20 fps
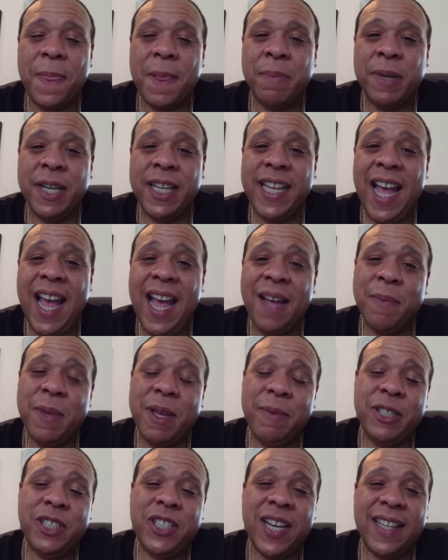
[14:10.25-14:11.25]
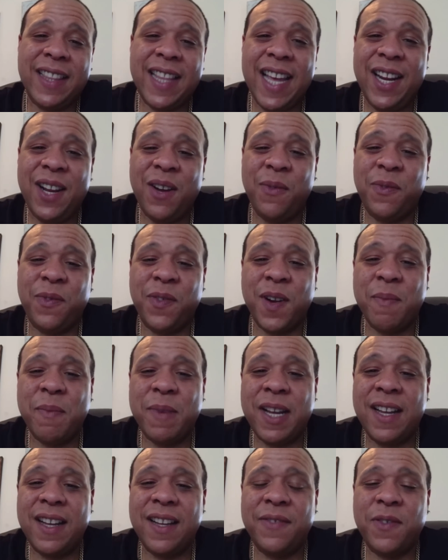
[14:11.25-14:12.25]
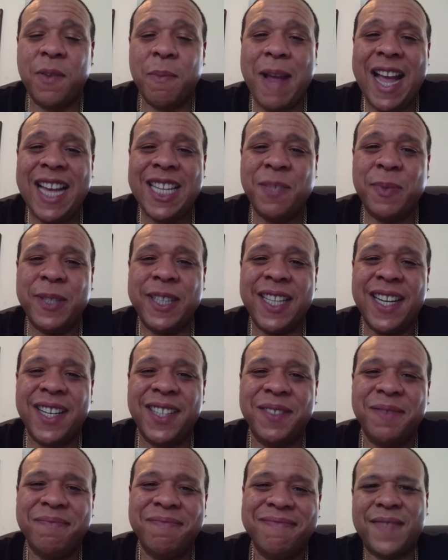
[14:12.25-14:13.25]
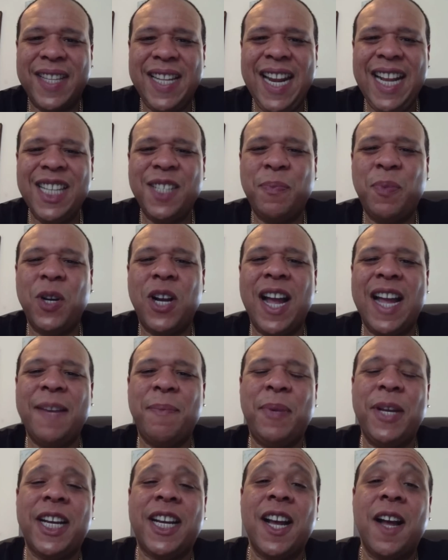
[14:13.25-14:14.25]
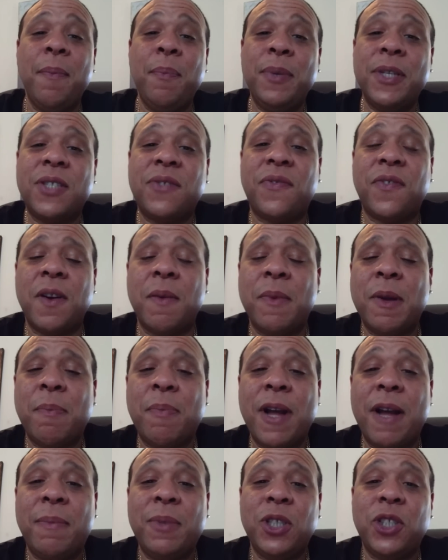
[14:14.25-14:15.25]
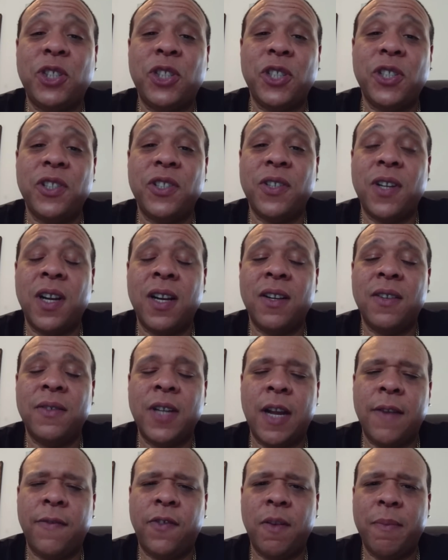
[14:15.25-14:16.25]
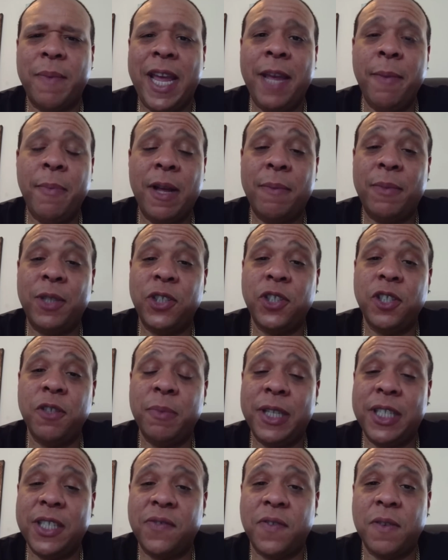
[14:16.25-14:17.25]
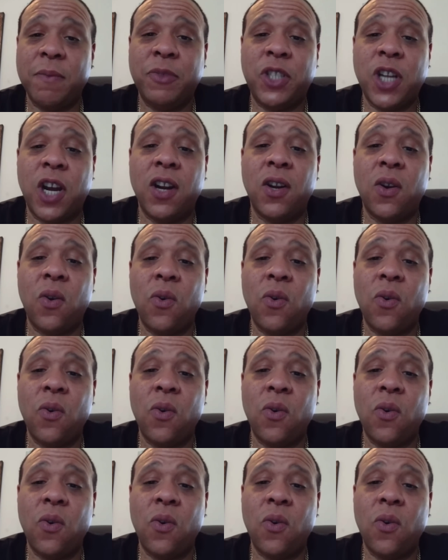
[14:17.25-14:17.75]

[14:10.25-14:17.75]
But yeah, maybe check that out from Aspen there. The next book I'd pick up is from a publisher, or not from a publisher, but is from Dark